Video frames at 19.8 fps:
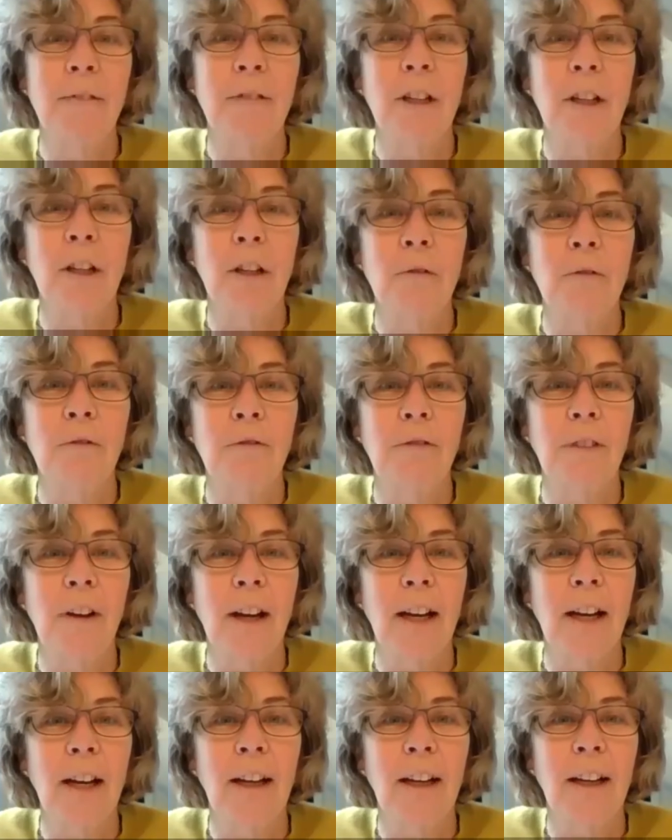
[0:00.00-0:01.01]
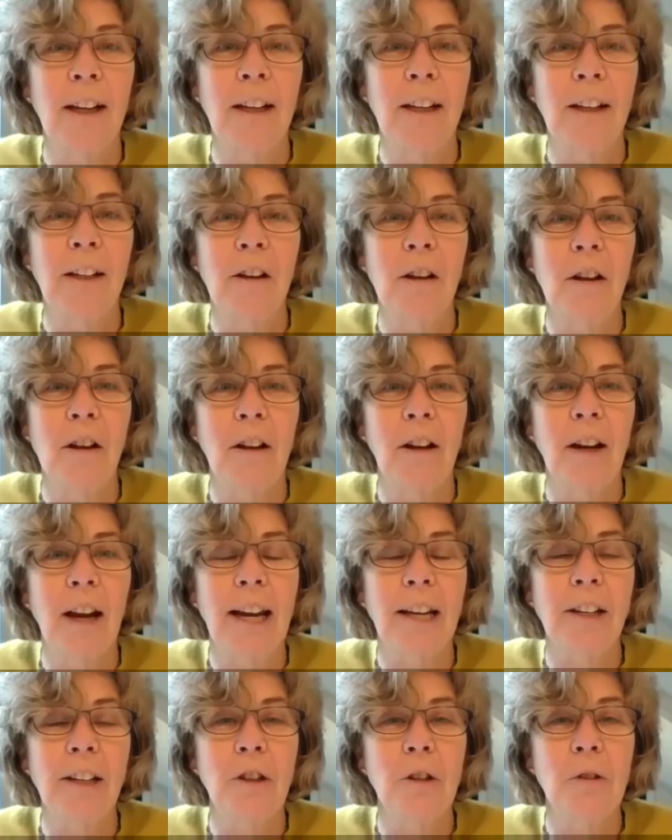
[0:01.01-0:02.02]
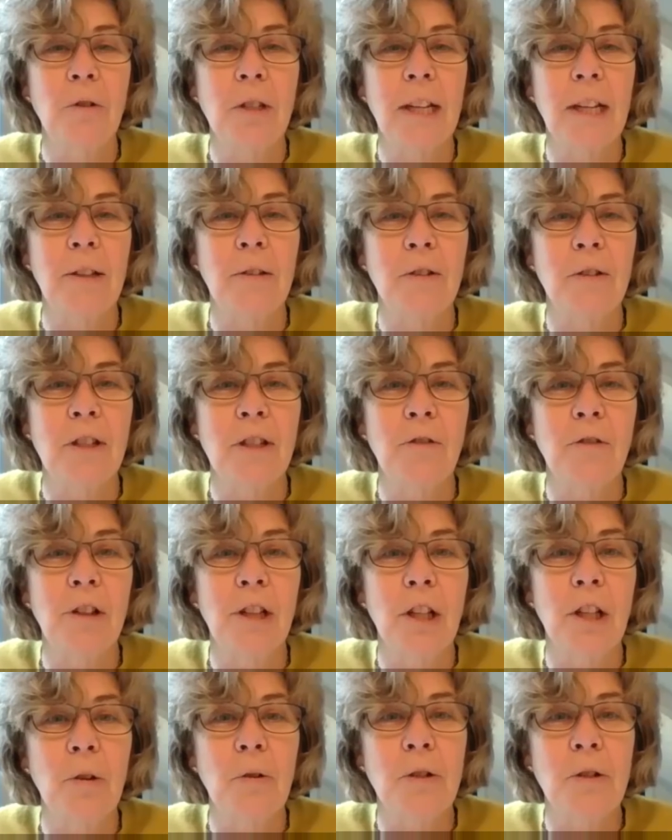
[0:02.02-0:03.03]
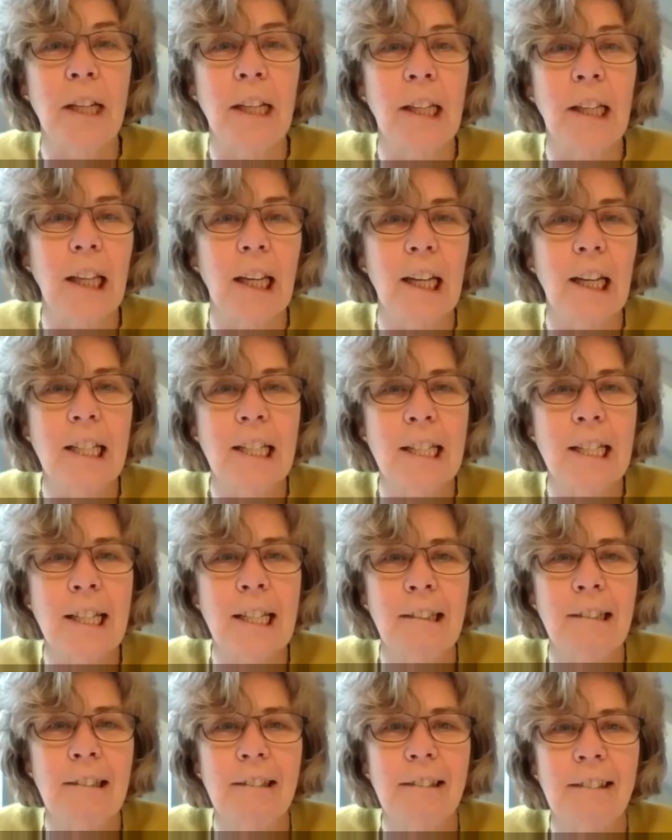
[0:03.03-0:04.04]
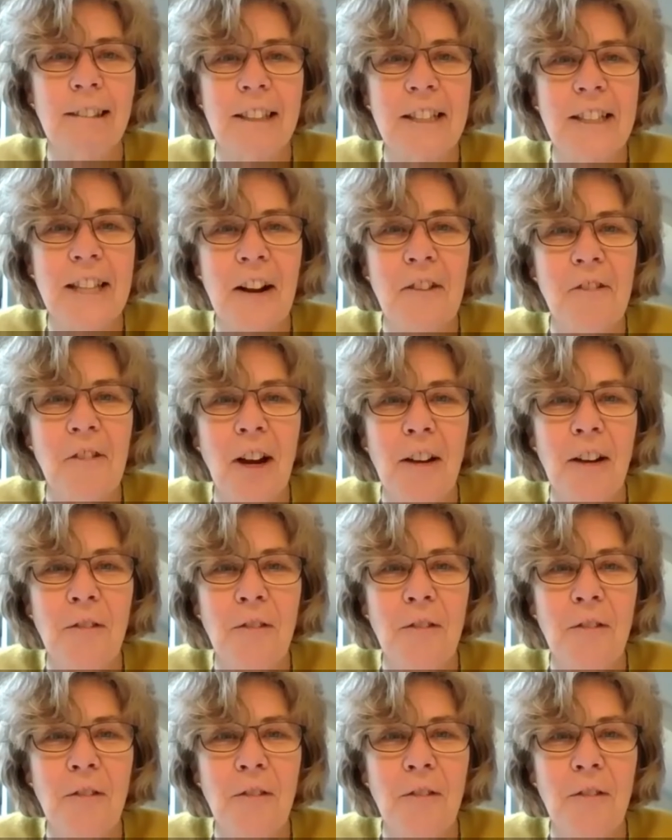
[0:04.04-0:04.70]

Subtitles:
that you've gained new skills in reusing things. Is that right?